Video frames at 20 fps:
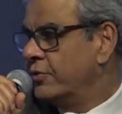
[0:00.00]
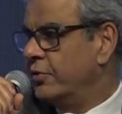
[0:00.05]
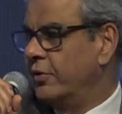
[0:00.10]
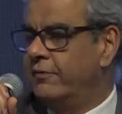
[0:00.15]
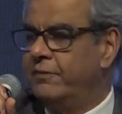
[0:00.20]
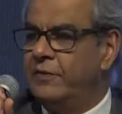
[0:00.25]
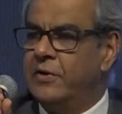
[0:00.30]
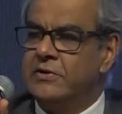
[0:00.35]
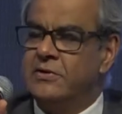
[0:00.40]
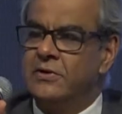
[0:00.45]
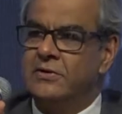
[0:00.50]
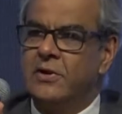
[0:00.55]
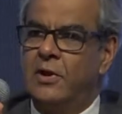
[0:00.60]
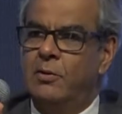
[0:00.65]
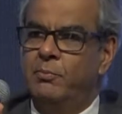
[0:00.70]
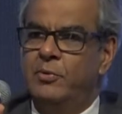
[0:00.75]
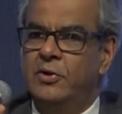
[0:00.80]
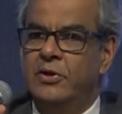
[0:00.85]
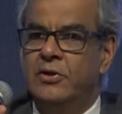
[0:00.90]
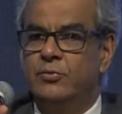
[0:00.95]
So the first
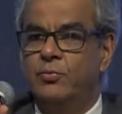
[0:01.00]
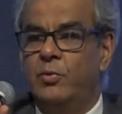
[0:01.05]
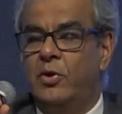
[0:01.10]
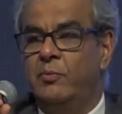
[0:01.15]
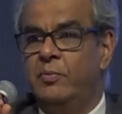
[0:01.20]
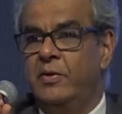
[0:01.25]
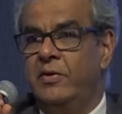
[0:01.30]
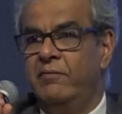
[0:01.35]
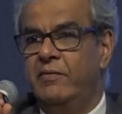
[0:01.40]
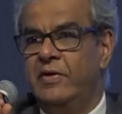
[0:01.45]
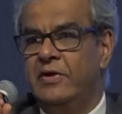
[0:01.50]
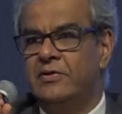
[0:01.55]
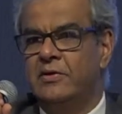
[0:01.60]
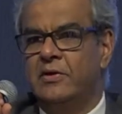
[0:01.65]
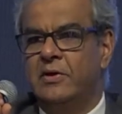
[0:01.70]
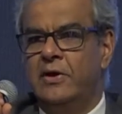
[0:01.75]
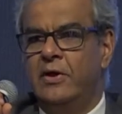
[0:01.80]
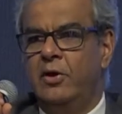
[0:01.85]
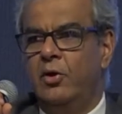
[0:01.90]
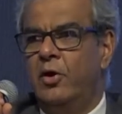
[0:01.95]
example is what we've
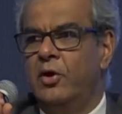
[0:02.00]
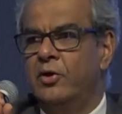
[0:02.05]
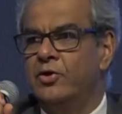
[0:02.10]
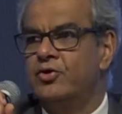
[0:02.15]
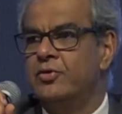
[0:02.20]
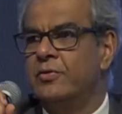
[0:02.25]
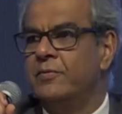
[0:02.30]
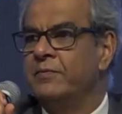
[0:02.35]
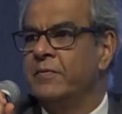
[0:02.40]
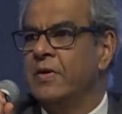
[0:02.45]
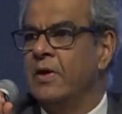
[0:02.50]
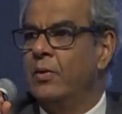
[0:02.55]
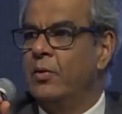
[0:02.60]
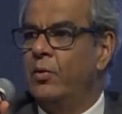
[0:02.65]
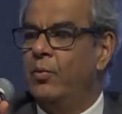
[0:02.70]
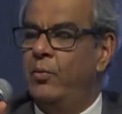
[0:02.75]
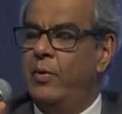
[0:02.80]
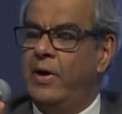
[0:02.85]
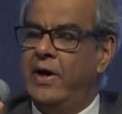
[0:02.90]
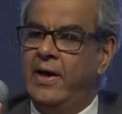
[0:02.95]
recently launched,
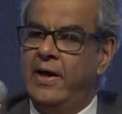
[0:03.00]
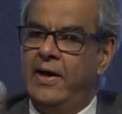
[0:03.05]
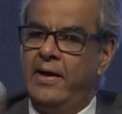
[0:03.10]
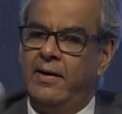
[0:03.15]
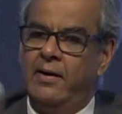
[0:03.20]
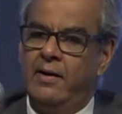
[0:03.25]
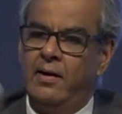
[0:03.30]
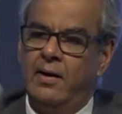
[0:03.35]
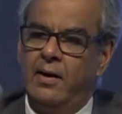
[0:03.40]
where